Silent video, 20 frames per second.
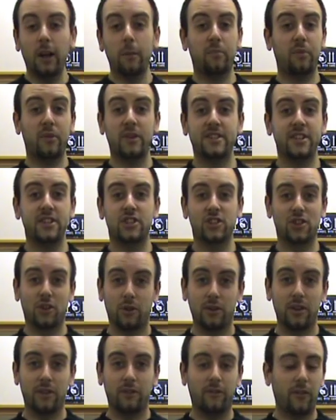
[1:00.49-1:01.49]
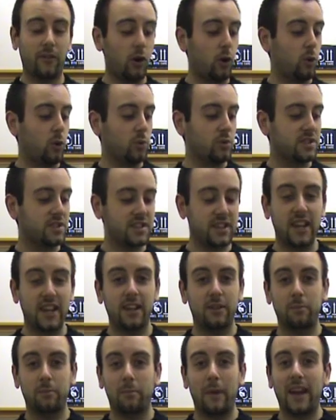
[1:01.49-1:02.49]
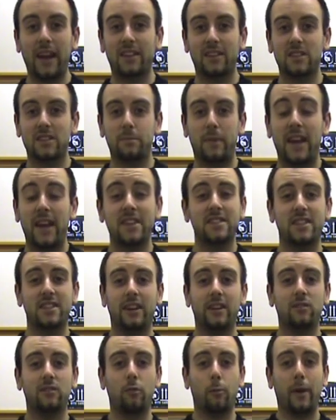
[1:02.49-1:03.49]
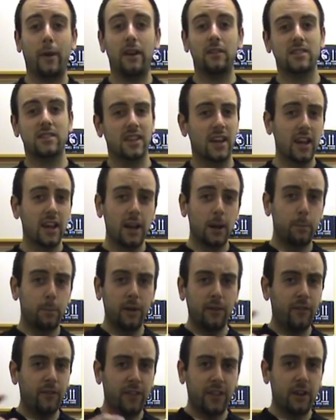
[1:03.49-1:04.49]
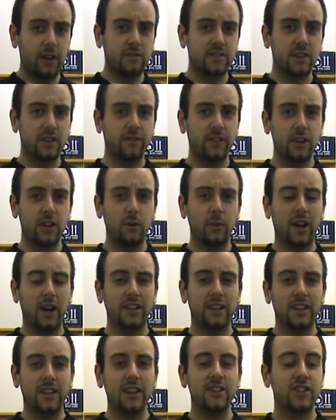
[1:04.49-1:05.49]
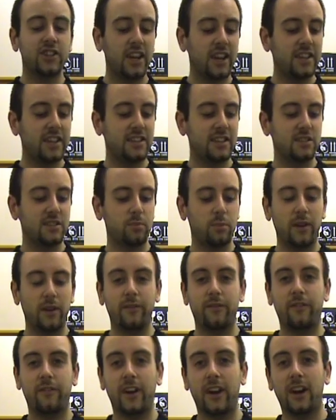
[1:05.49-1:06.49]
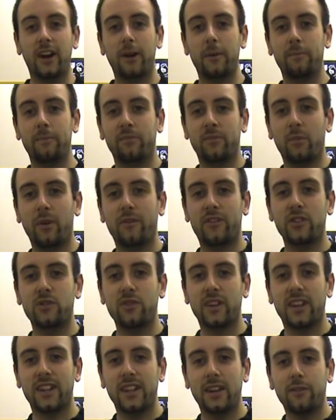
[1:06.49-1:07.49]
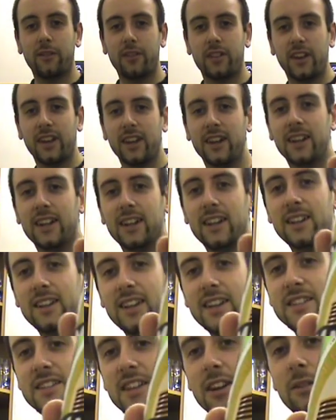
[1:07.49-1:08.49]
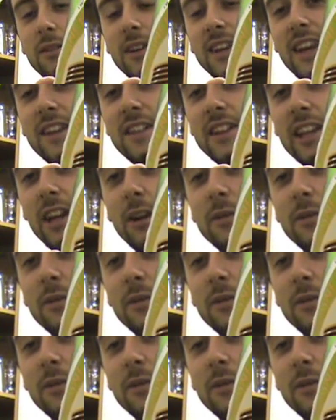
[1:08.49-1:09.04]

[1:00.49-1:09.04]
I'm pretty sure you've all seen Magners Pear Cider about, but for those of you uninitiated with, um, with the drink and everything, let's go and get the